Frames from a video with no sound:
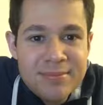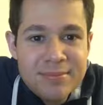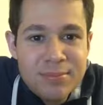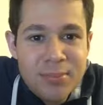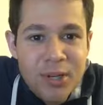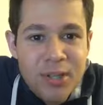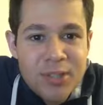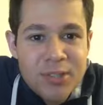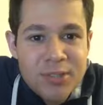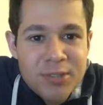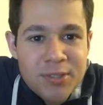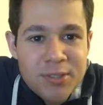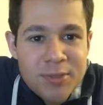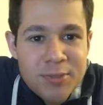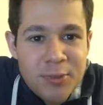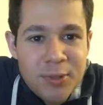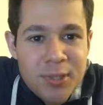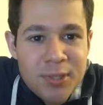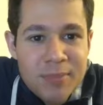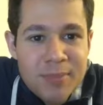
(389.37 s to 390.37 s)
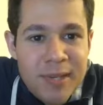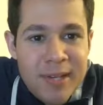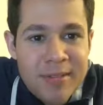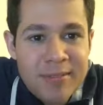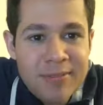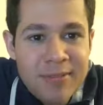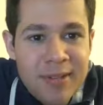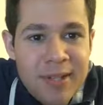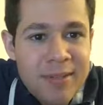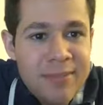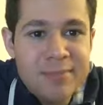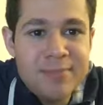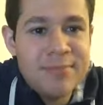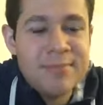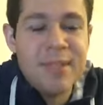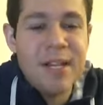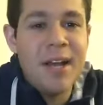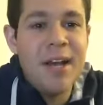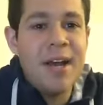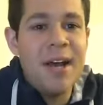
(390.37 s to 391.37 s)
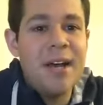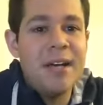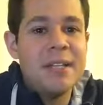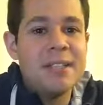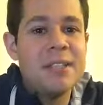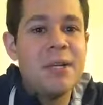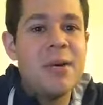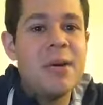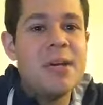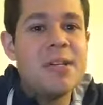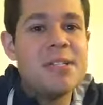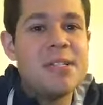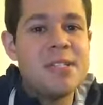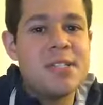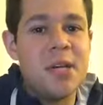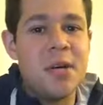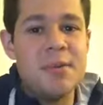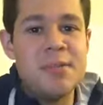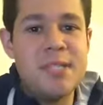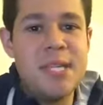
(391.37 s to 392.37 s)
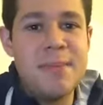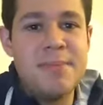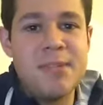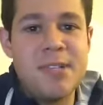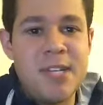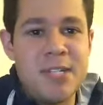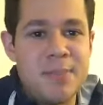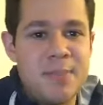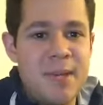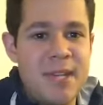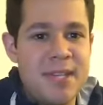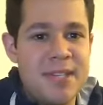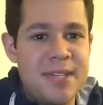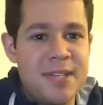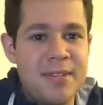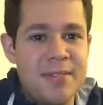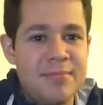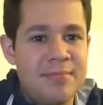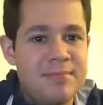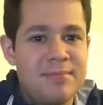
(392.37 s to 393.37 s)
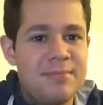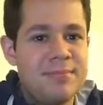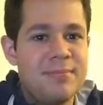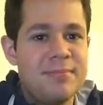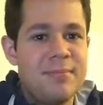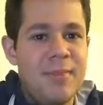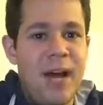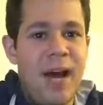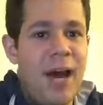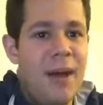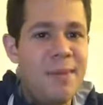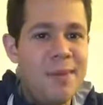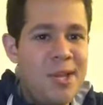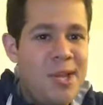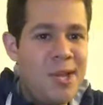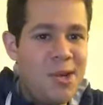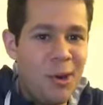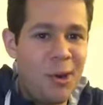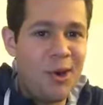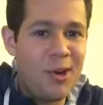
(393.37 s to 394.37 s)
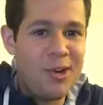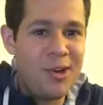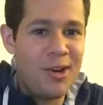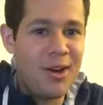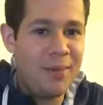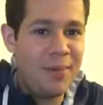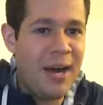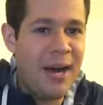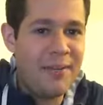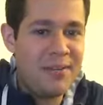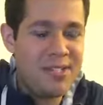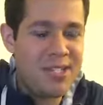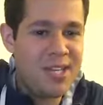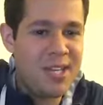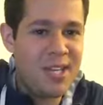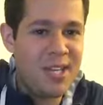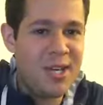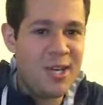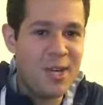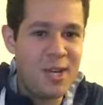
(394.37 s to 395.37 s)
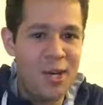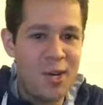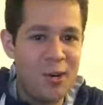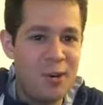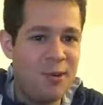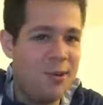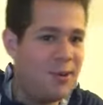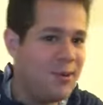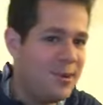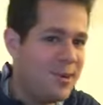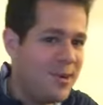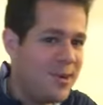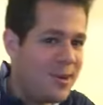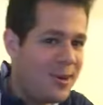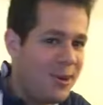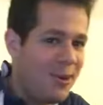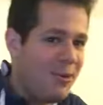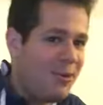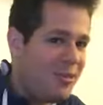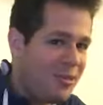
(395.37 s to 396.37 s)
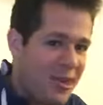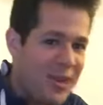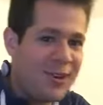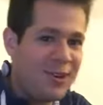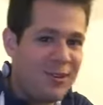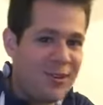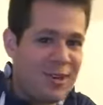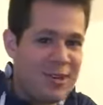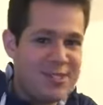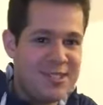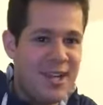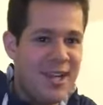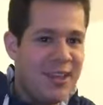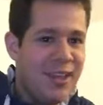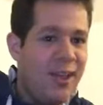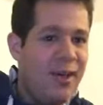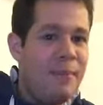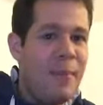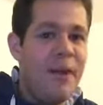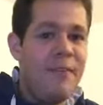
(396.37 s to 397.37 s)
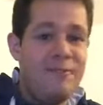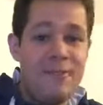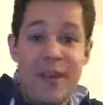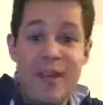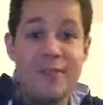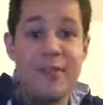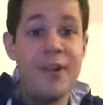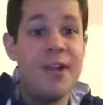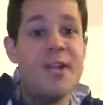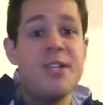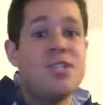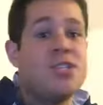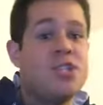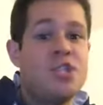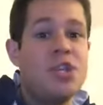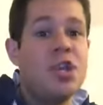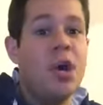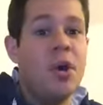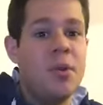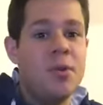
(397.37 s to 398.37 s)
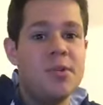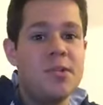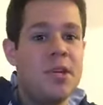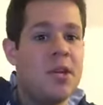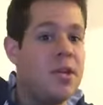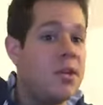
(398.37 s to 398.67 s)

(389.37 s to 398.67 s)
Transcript: Barstool Sports make fun of... So deep dish pizza. I'm a New Yorker. I'm obviously going to go thin crust. My favorite is Joe's.